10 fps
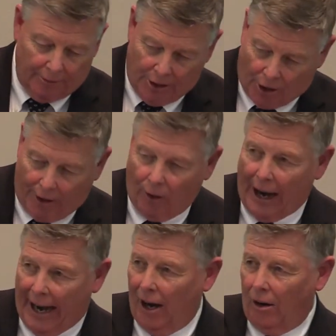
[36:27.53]
eternal
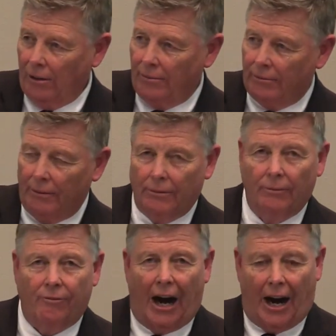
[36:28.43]
hell and
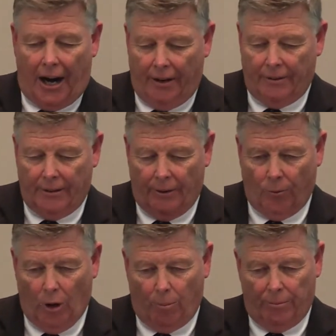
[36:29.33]
fire and, and
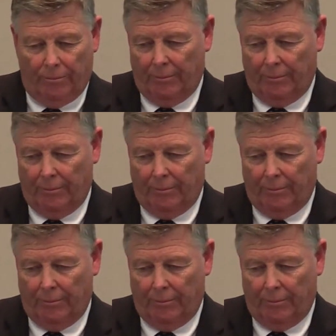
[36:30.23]
will